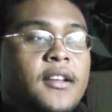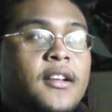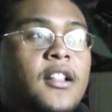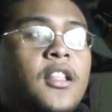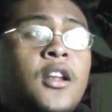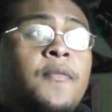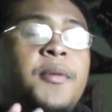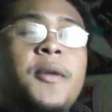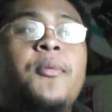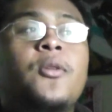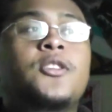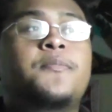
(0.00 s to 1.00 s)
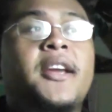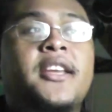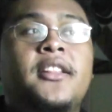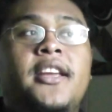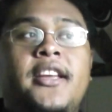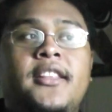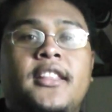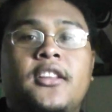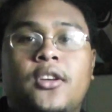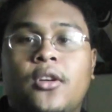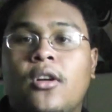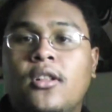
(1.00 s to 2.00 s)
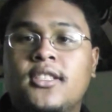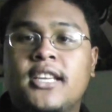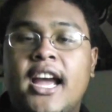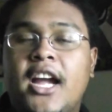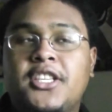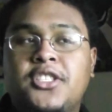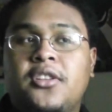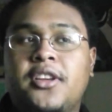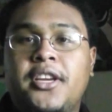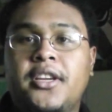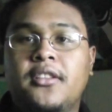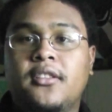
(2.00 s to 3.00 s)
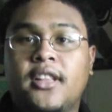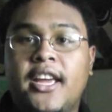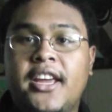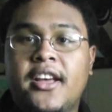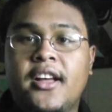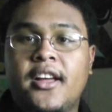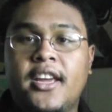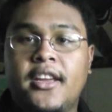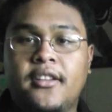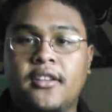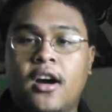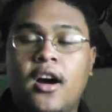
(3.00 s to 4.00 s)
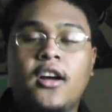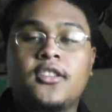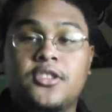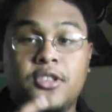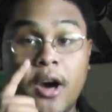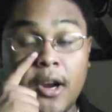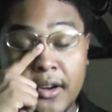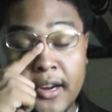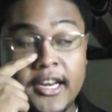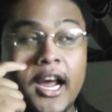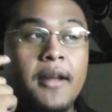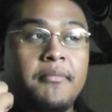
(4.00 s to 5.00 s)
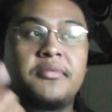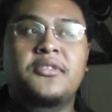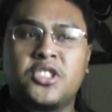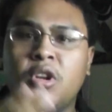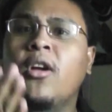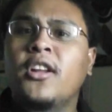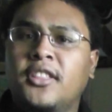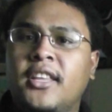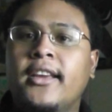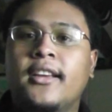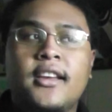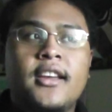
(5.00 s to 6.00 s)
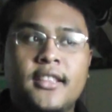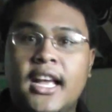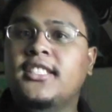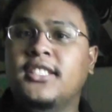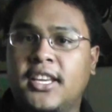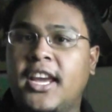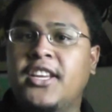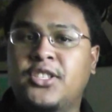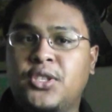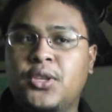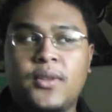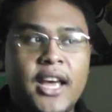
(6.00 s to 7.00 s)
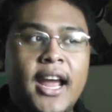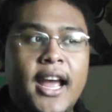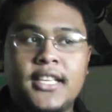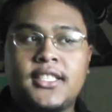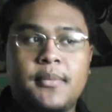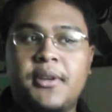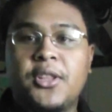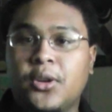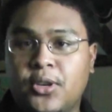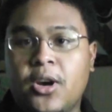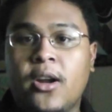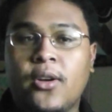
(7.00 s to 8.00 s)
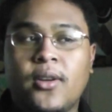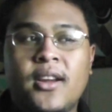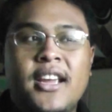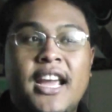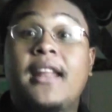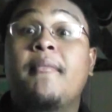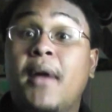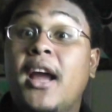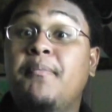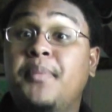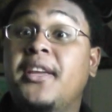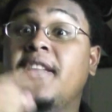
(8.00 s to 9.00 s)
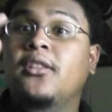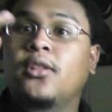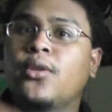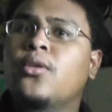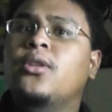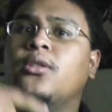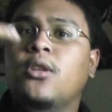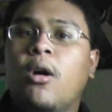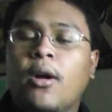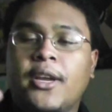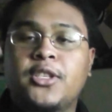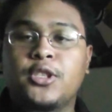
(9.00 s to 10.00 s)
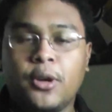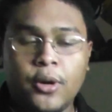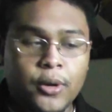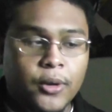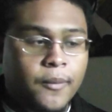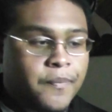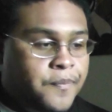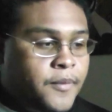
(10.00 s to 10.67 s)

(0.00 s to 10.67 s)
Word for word: A lot of people are speculating that the girl is actually Leia and Han's daughter, and I'm starting to think that's the case too. That has to be their daughter, and it might be Luke talking to her.